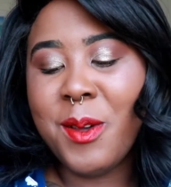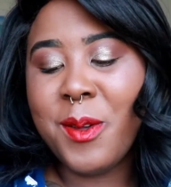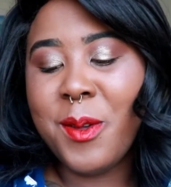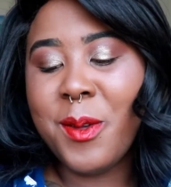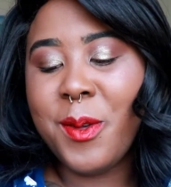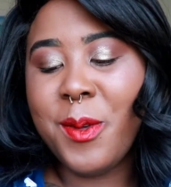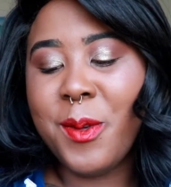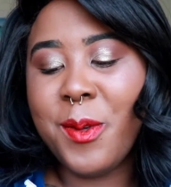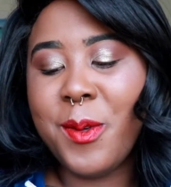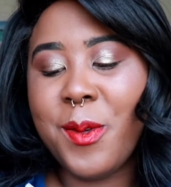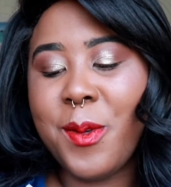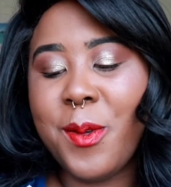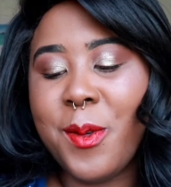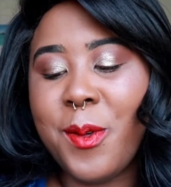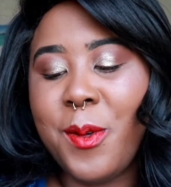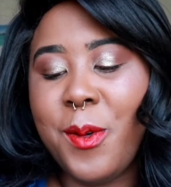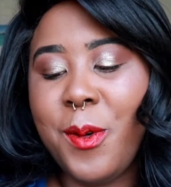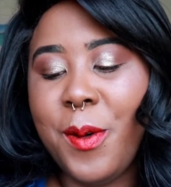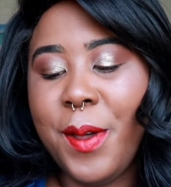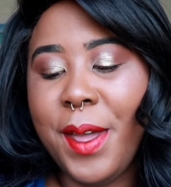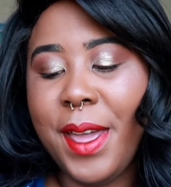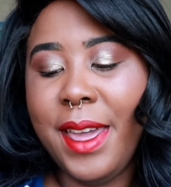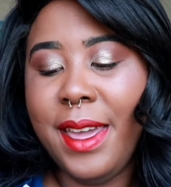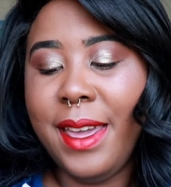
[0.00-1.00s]

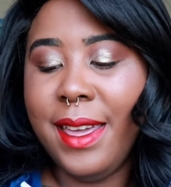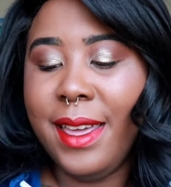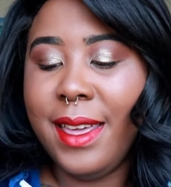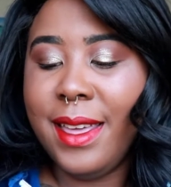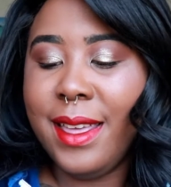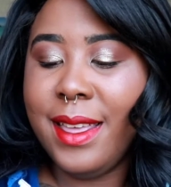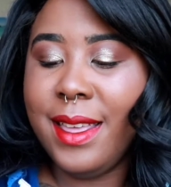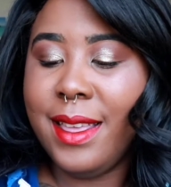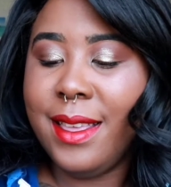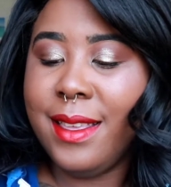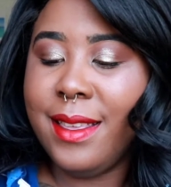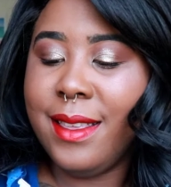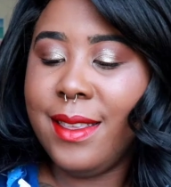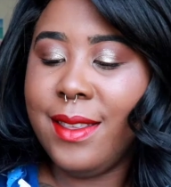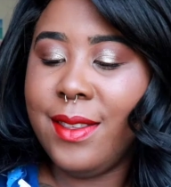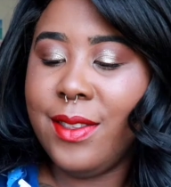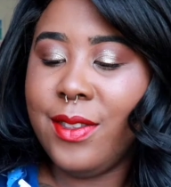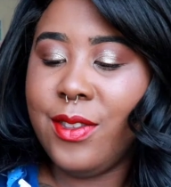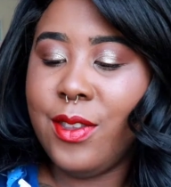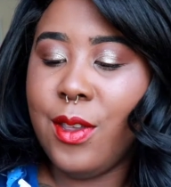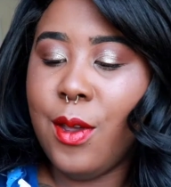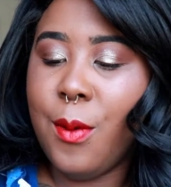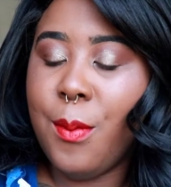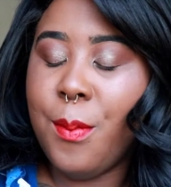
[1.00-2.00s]
Kukui
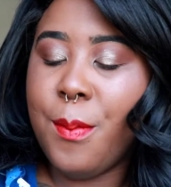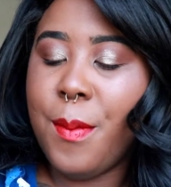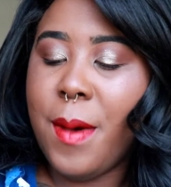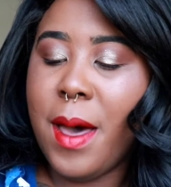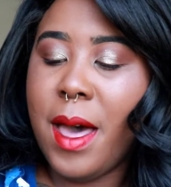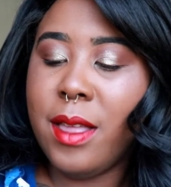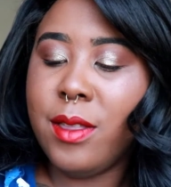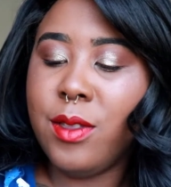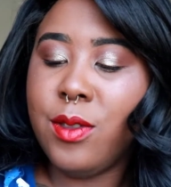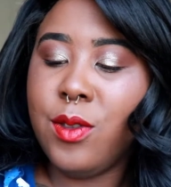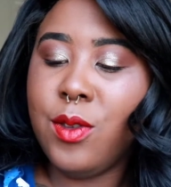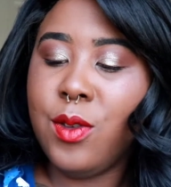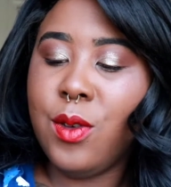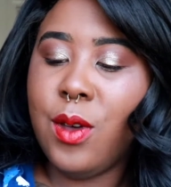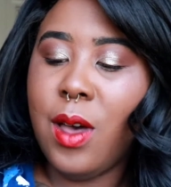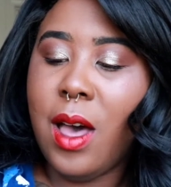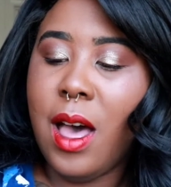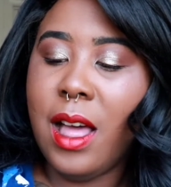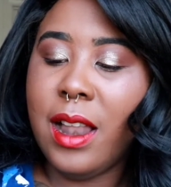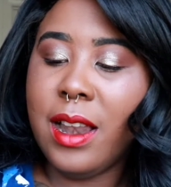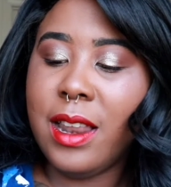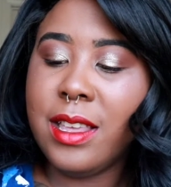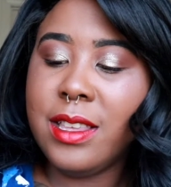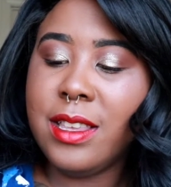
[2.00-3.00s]

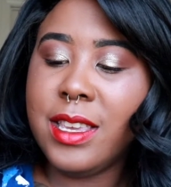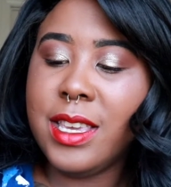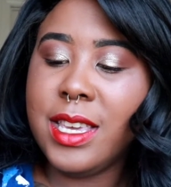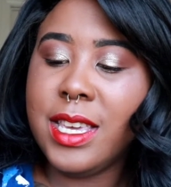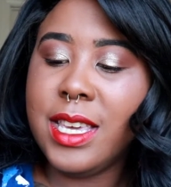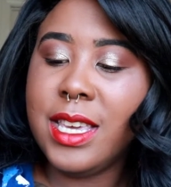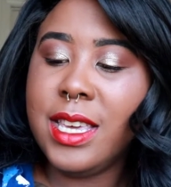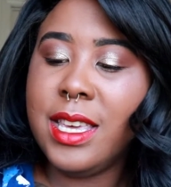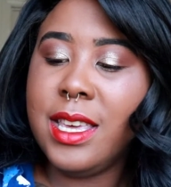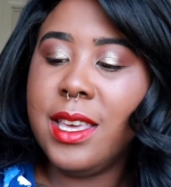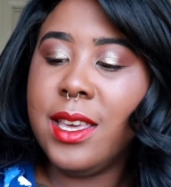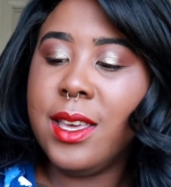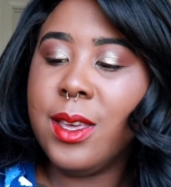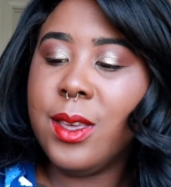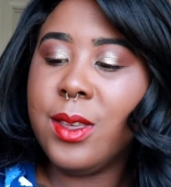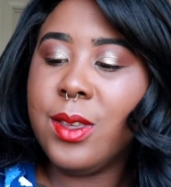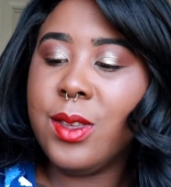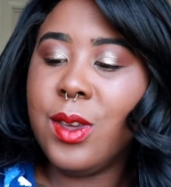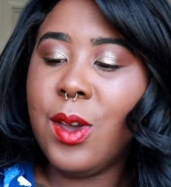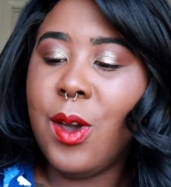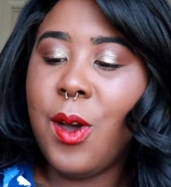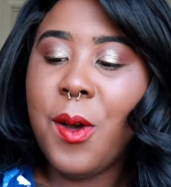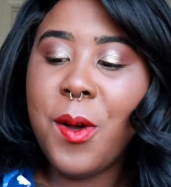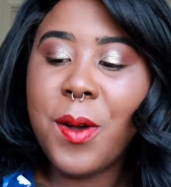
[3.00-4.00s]
Somatology
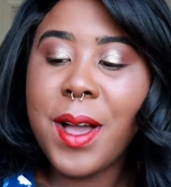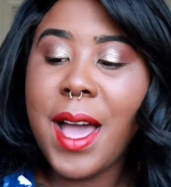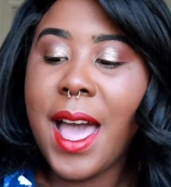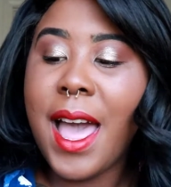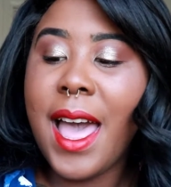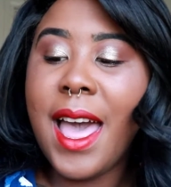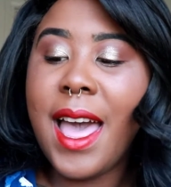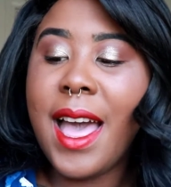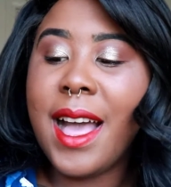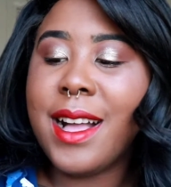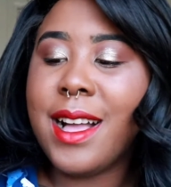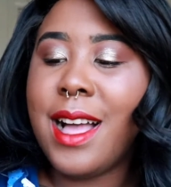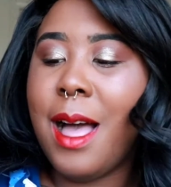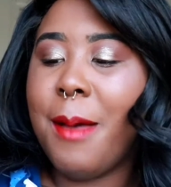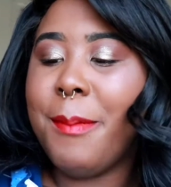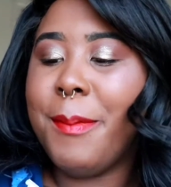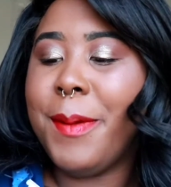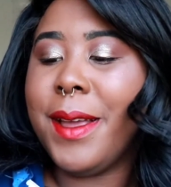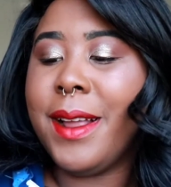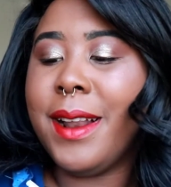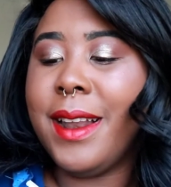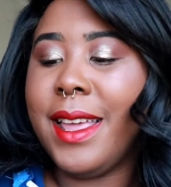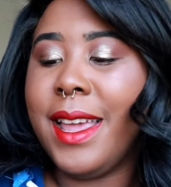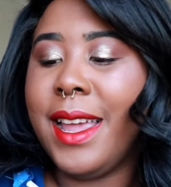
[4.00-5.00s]
Yoga
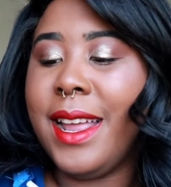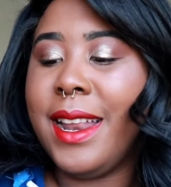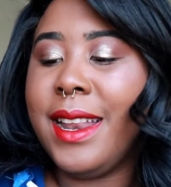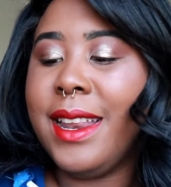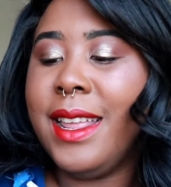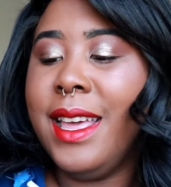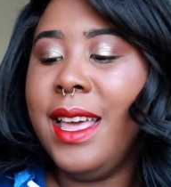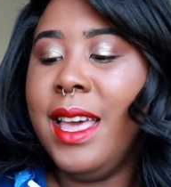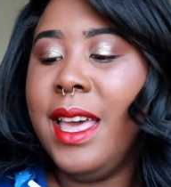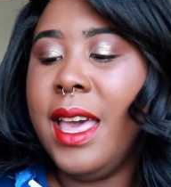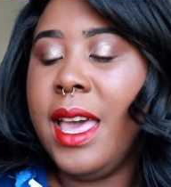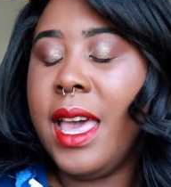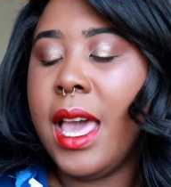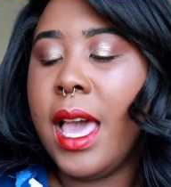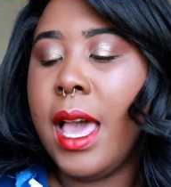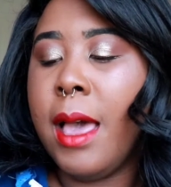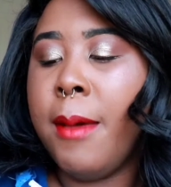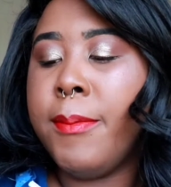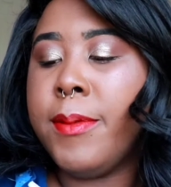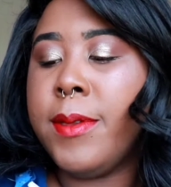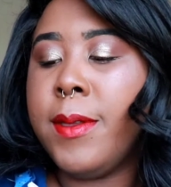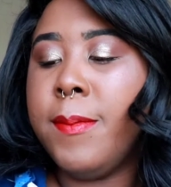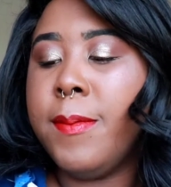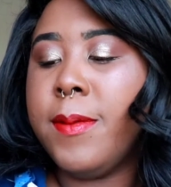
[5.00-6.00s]
Common Clean
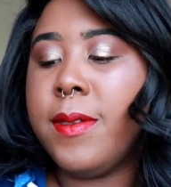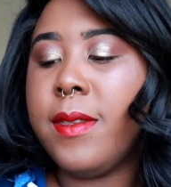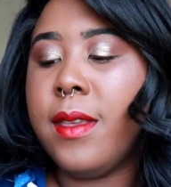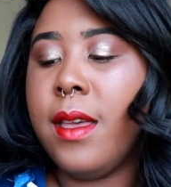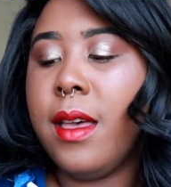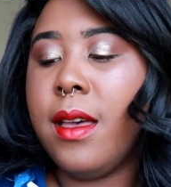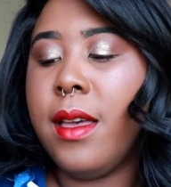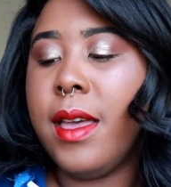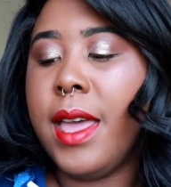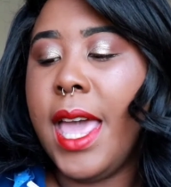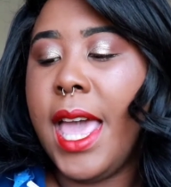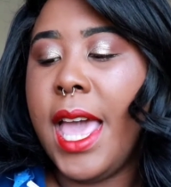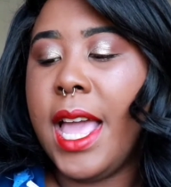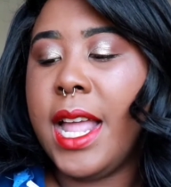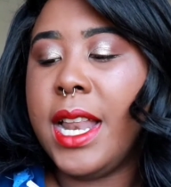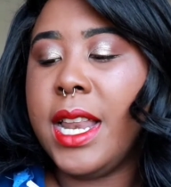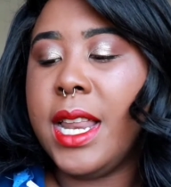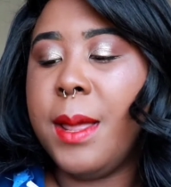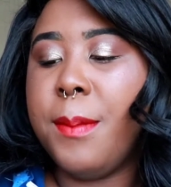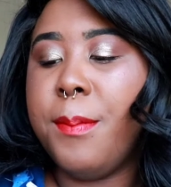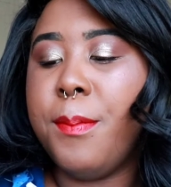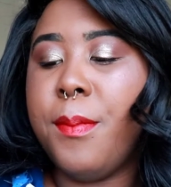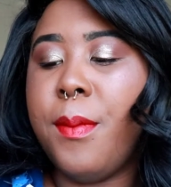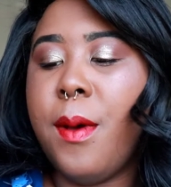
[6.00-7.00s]
Epsom Salt
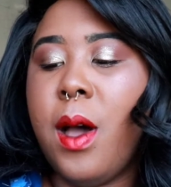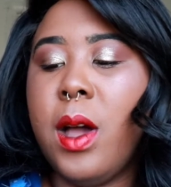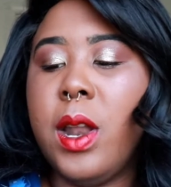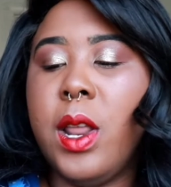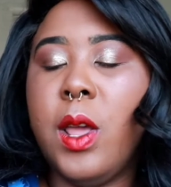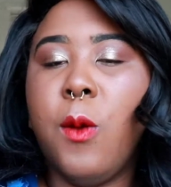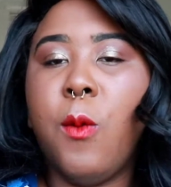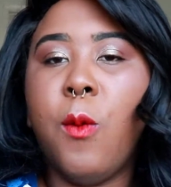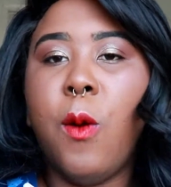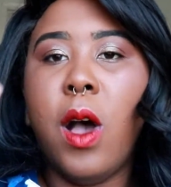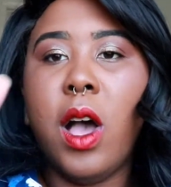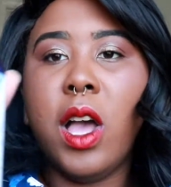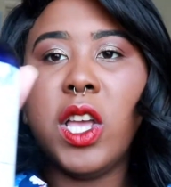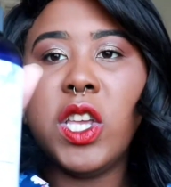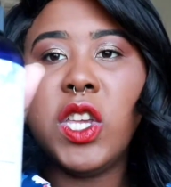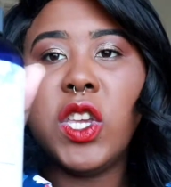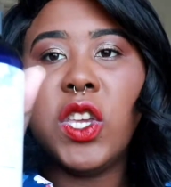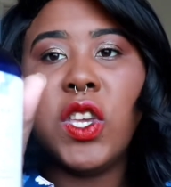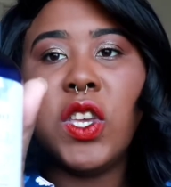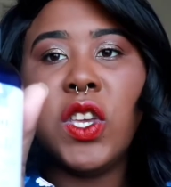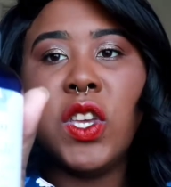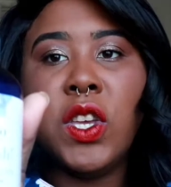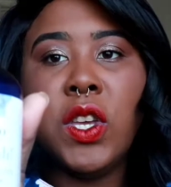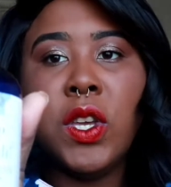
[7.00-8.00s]
Hand and Body
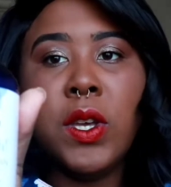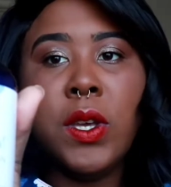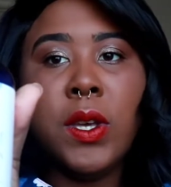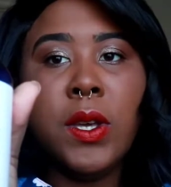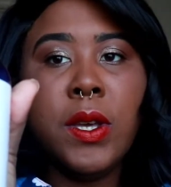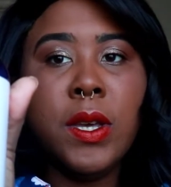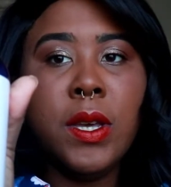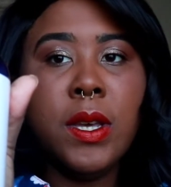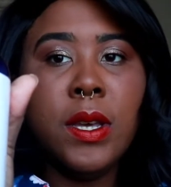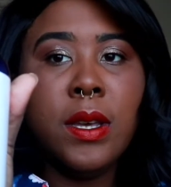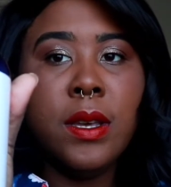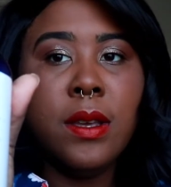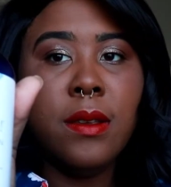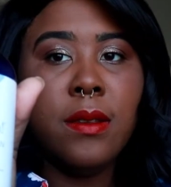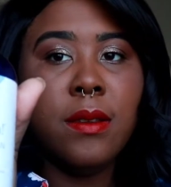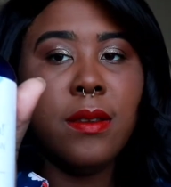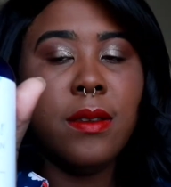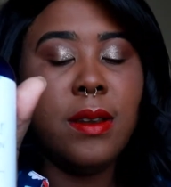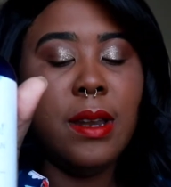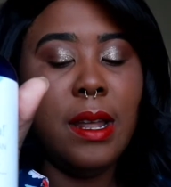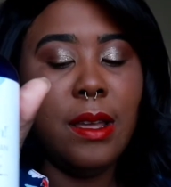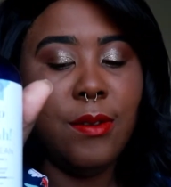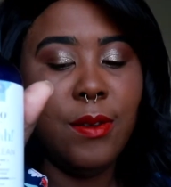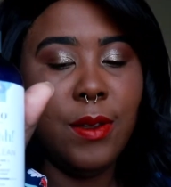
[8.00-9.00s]
Wash.
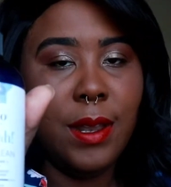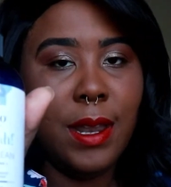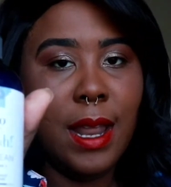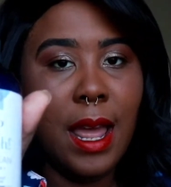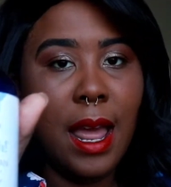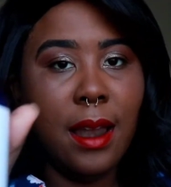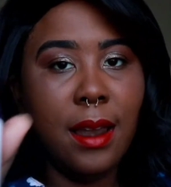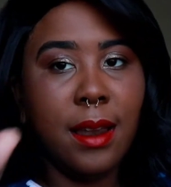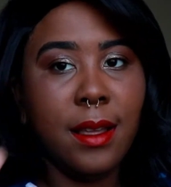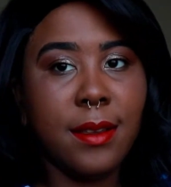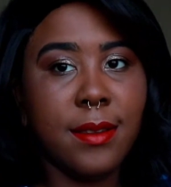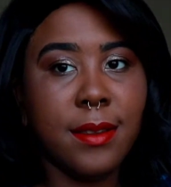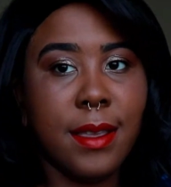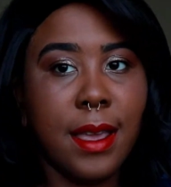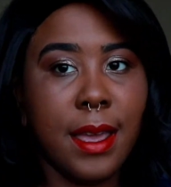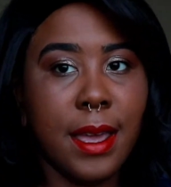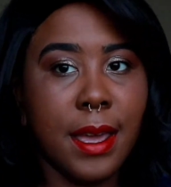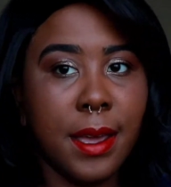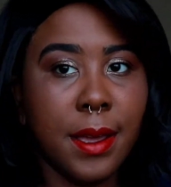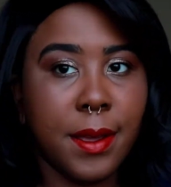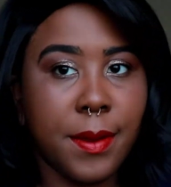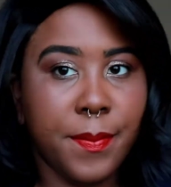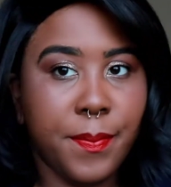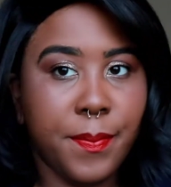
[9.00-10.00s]
So that's what that looks like.